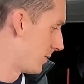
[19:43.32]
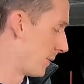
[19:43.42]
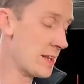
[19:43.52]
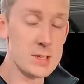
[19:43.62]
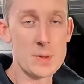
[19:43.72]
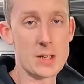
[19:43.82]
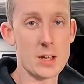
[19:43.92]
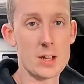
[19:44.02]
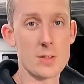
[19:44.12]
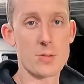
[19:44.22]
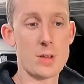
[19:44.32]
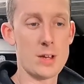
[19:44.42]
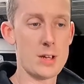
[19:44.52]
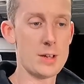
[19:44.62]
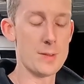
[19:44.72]
mainly because
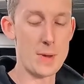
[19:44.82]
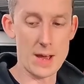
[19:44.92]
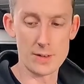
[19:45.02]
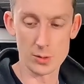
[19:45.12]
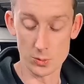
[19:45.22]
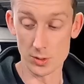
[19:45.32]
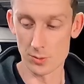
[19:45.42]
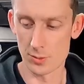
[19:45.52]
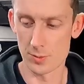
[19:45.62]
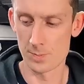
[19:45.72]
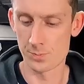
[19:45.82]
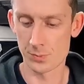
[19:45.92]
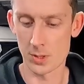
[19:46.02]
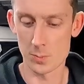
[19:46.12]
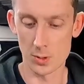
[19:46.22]
the battery was
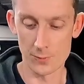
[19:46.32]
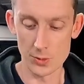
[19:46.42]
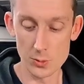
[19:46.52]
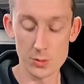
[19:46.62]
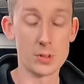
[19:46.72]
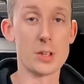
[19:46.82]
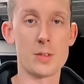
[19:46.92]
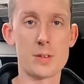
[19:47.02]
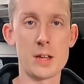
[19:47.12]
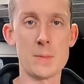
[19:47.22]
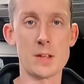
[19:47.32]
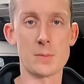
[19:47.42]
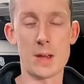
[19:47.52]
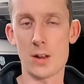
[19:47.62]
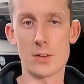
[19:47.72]
profusely
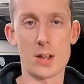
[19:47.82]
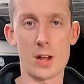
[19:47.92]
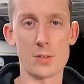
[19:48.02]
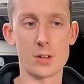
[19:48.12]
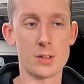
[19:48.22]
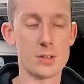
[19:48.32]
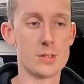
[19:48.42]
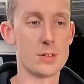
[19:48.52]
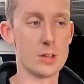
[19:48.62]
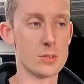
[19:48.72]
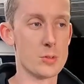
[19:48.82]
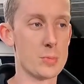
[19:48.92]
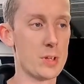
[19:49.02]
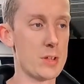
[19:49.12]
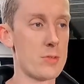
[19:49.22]
steaming battery acid all over the
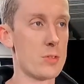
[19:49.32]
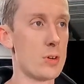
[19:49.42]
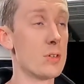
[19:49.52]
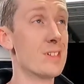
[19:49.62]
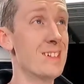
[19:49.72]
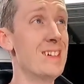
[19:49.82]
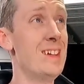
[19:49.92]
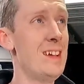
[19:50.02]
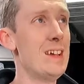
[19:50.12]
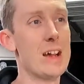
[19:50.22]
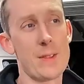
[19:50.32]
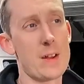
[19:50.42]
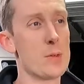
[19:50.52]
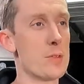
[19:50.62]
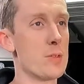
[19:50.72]
place. So I
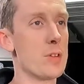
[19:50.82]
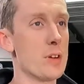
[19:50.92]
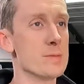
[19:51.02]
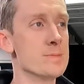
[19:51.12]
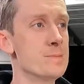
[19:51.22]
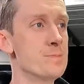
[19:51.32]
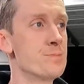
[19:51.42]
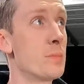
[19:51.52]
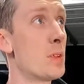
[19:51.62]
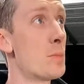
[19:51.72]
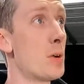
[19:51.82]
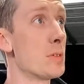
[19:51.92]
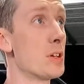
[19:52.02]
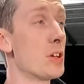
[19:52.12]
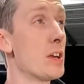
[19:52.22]
thought it was, you know,
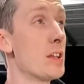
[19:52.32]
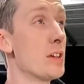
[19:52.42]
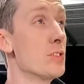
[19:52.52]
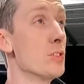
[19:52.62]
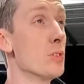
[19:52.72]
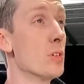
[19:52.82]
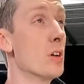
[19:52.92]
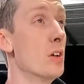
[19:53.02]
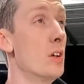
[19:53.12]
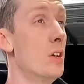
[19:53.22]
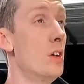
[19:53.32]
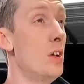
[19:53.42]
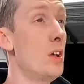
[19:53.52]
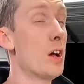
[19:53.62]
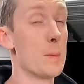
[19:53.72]
probably a good idea to
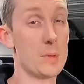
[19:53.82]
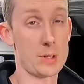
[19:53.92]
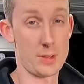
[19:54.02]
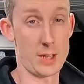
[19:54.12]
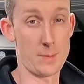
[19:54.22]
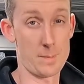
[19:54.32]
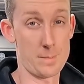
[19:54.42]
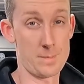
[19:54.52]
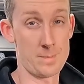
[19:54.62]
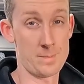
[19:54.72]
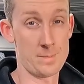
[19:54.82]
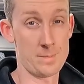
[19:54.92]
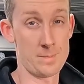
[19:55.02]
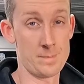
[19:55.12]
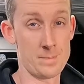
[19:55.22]
unplug that.
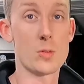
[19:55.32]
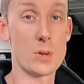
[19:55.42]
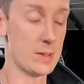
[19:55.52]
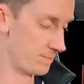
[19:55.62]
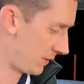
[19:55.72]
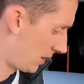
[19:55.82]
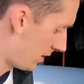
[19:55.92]
So we did.